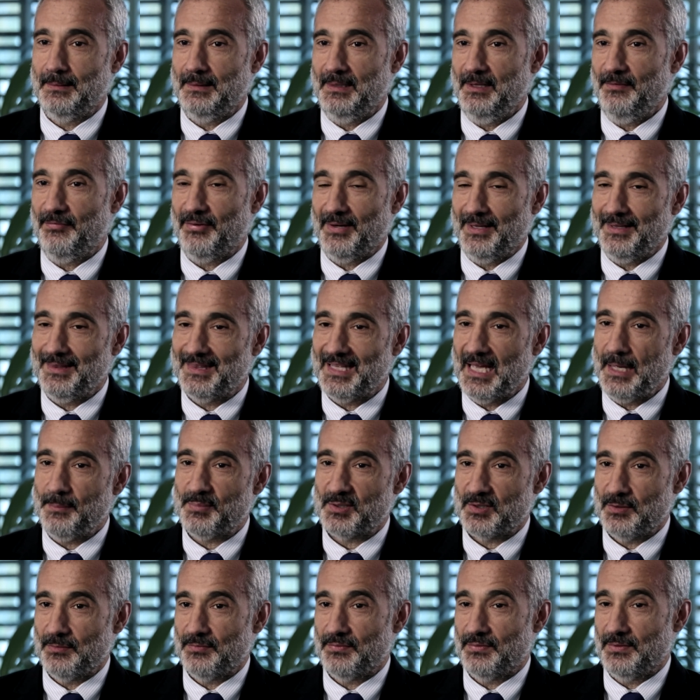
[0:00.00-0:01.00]
different
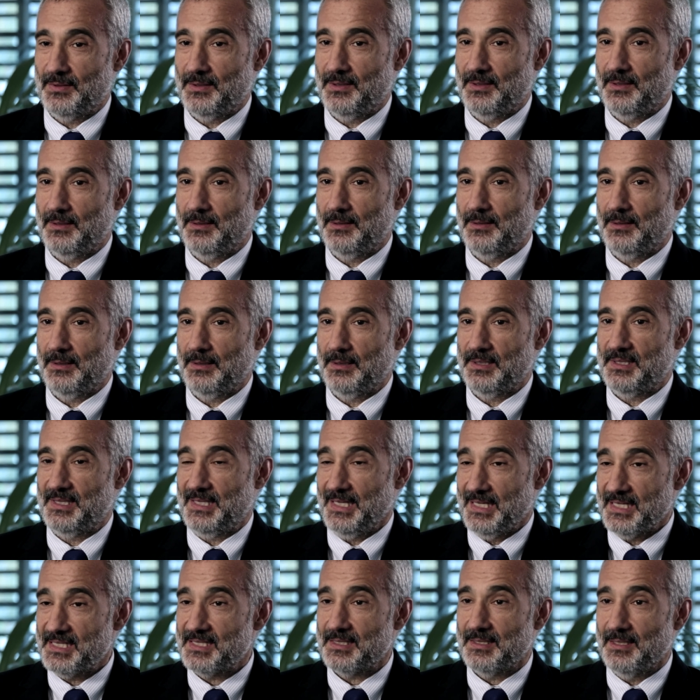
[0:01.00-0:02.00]
types of uh,
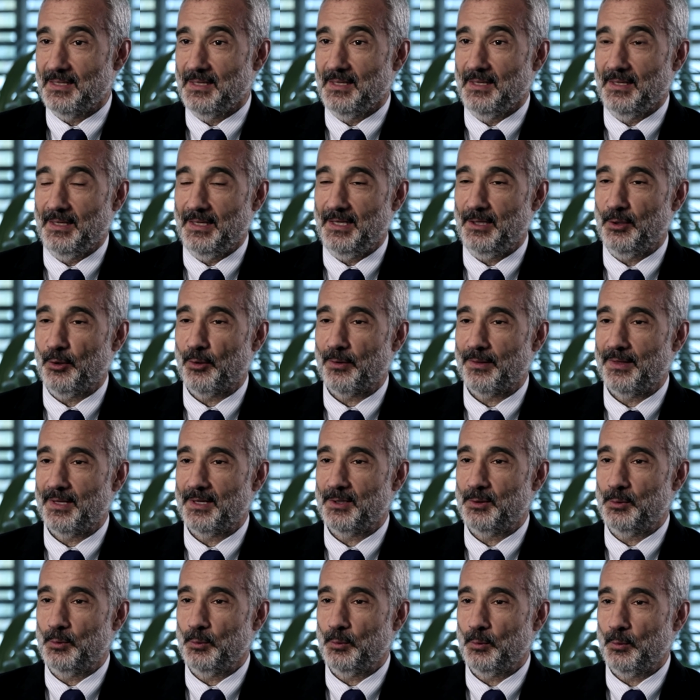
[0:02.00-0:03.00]
tests in
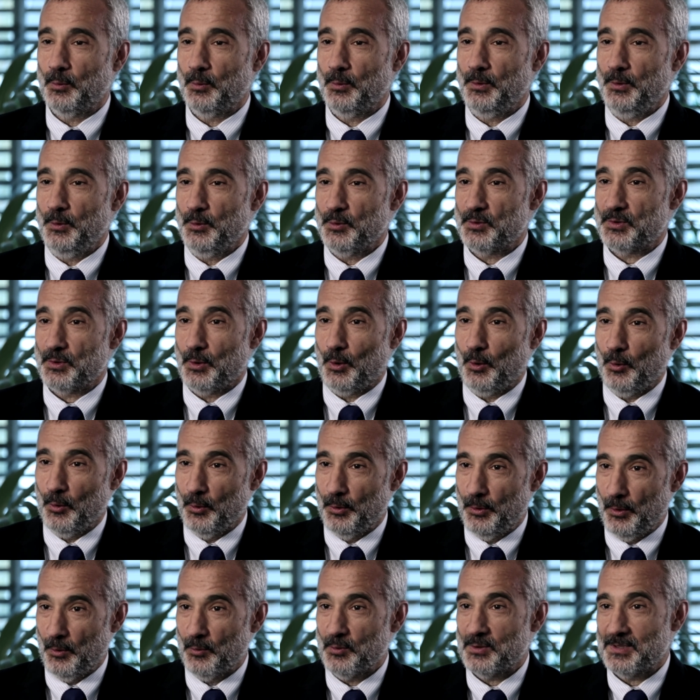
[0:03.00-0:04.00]
order to use all
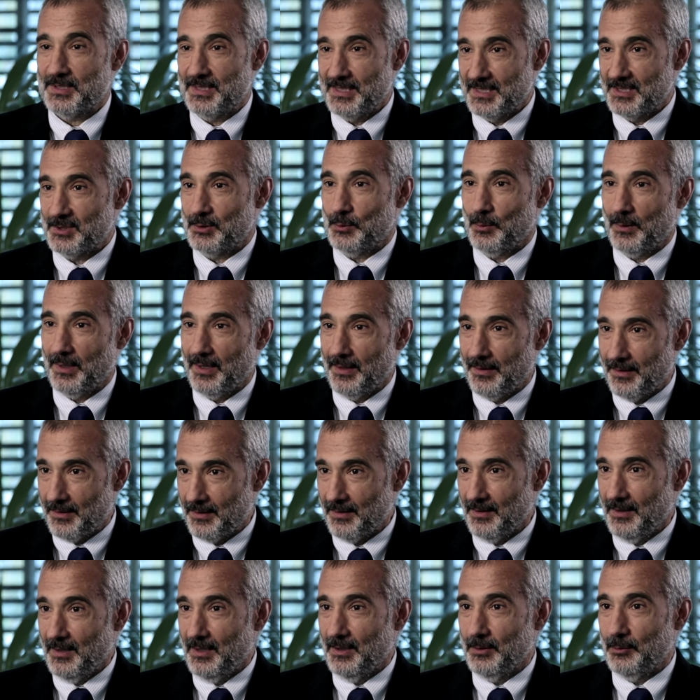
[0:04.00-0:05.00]
those tests
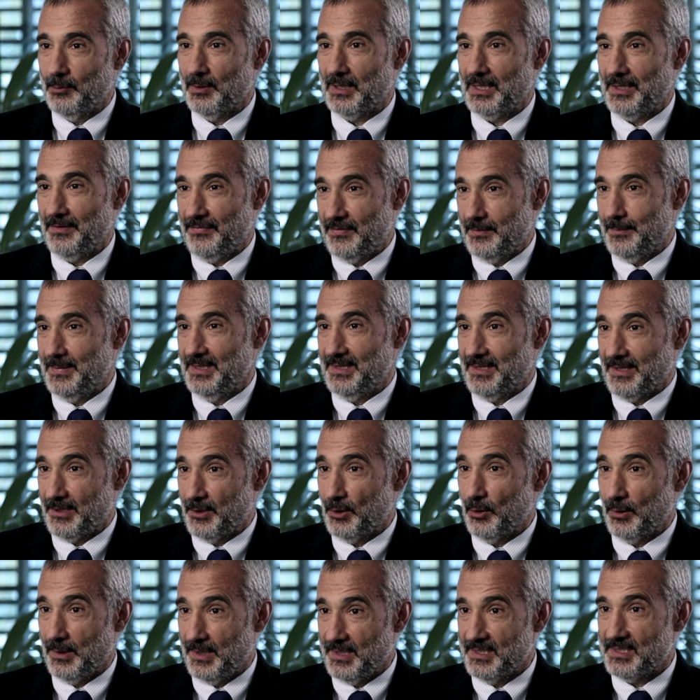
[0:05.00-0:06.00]
together to have a better
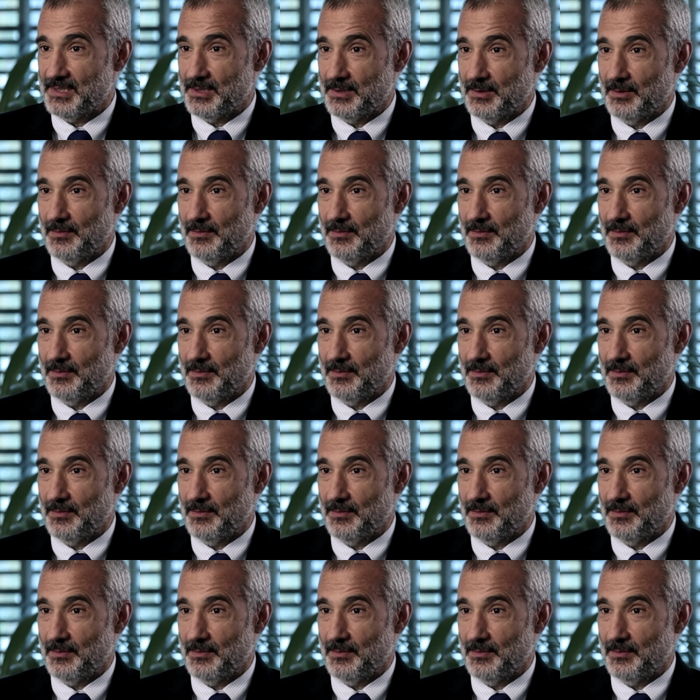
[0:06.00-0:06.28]
knowledge